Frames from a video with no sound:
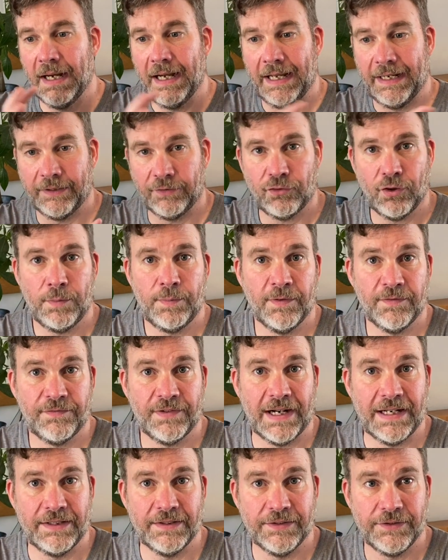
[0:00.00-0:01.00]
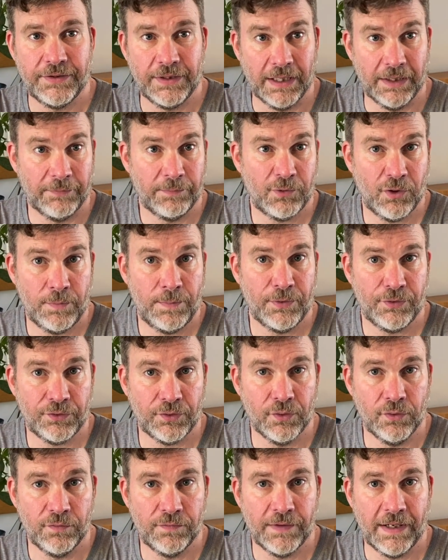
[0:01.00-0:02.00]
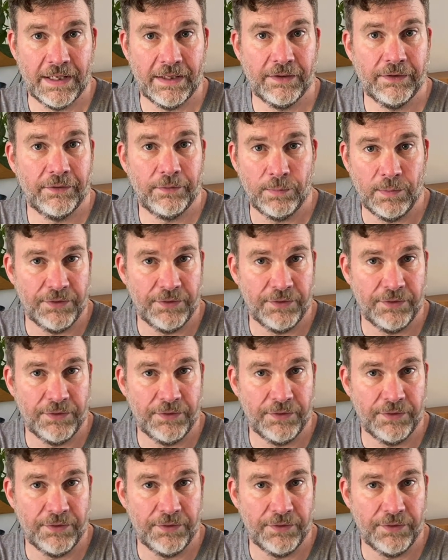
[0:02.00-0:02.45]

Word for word: I had a group of friends, you know, group of school friends.